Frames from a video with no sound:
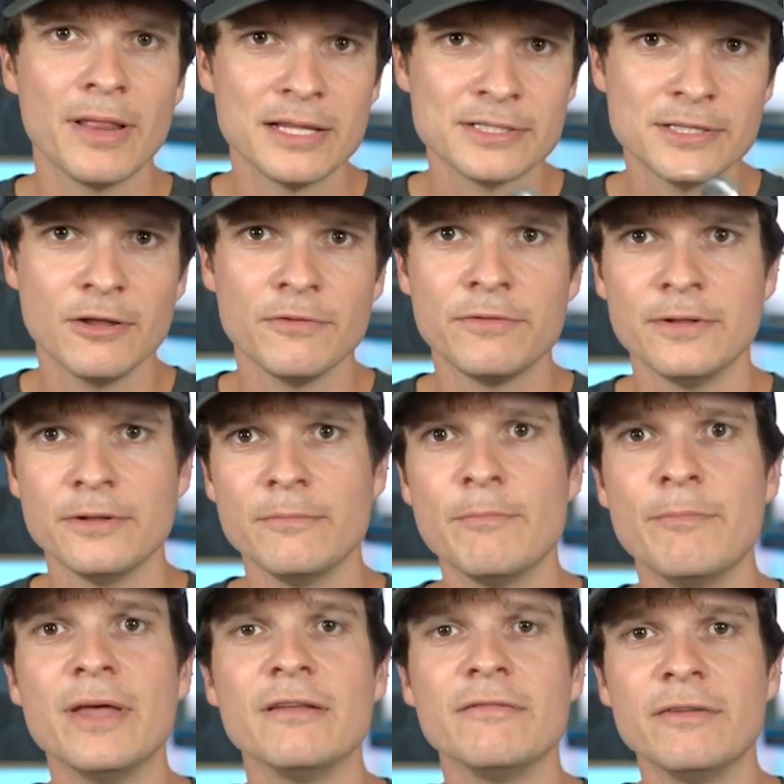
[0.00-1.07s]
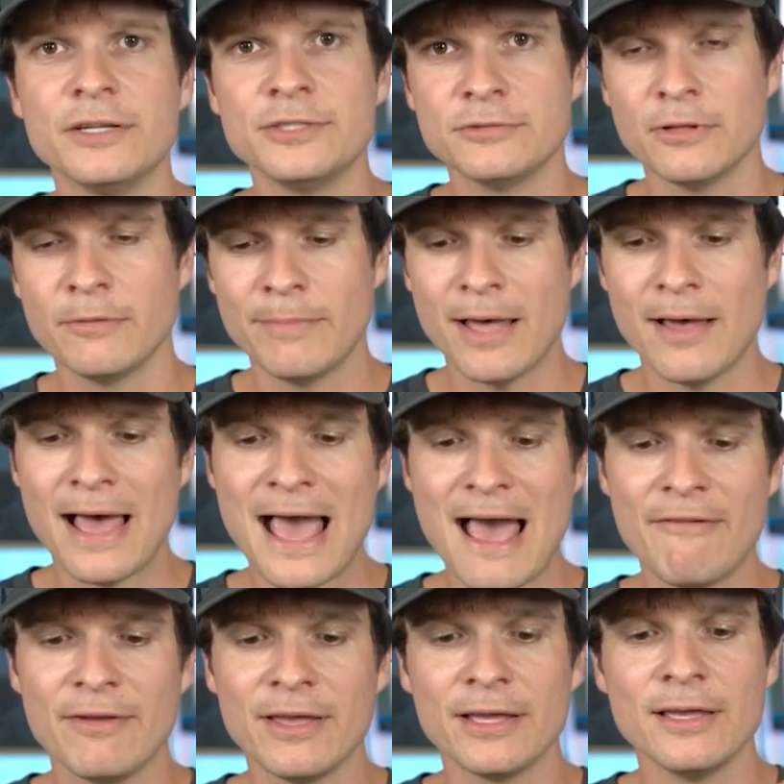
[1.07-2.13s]
but that's something beneficial about
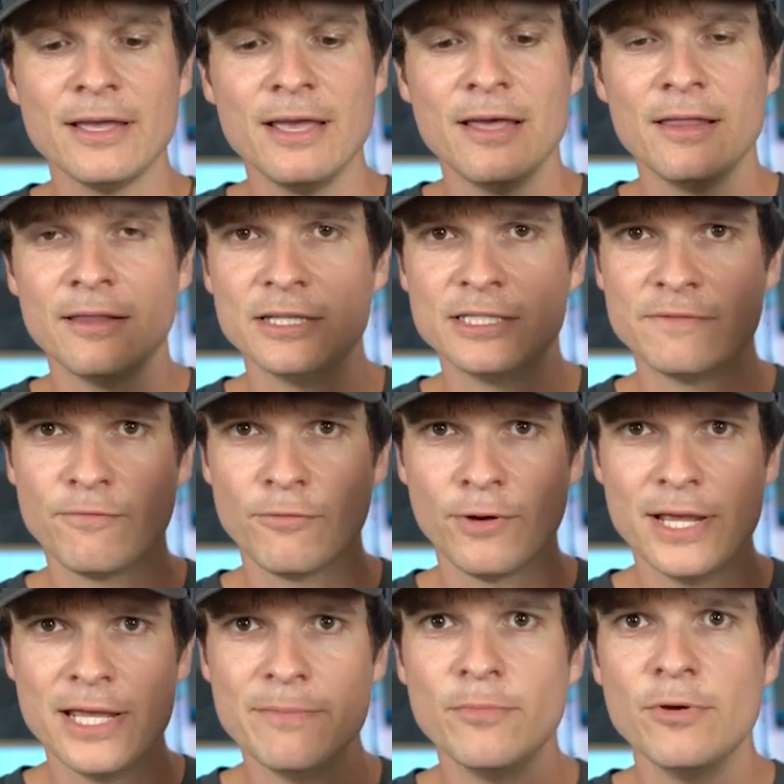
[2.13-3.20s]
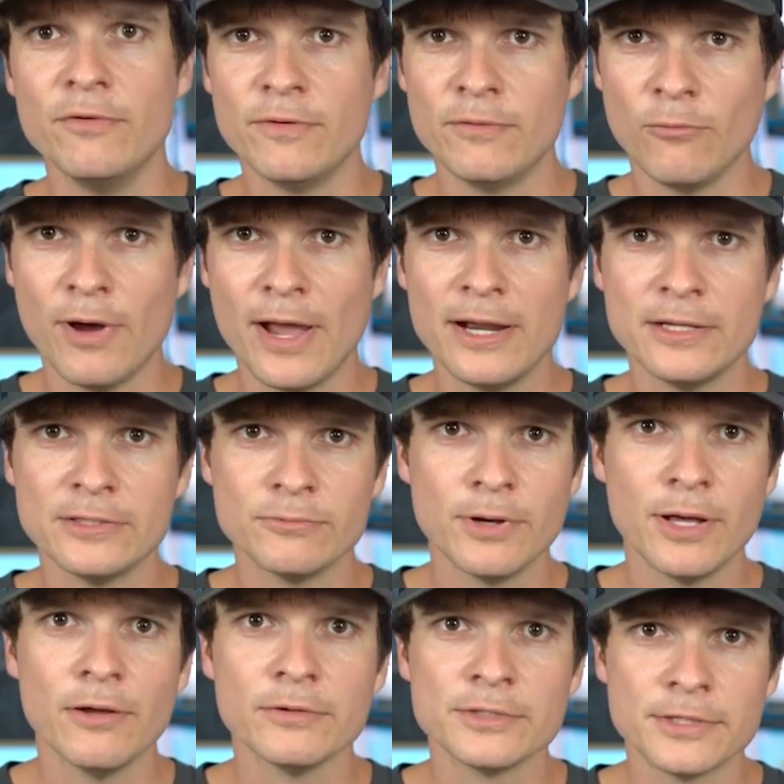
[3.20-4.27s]
having this free moving weight as
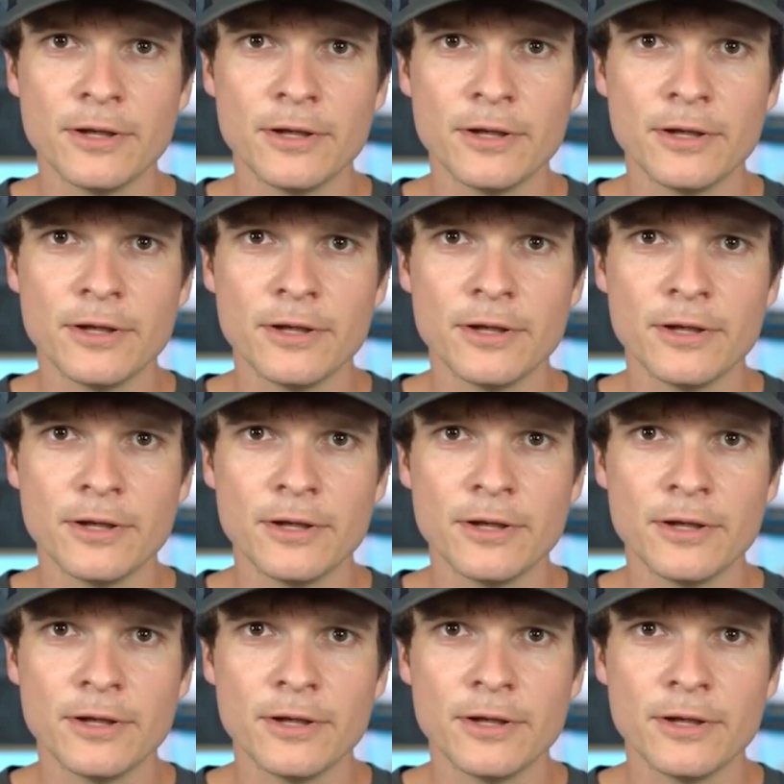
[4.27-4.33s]
well.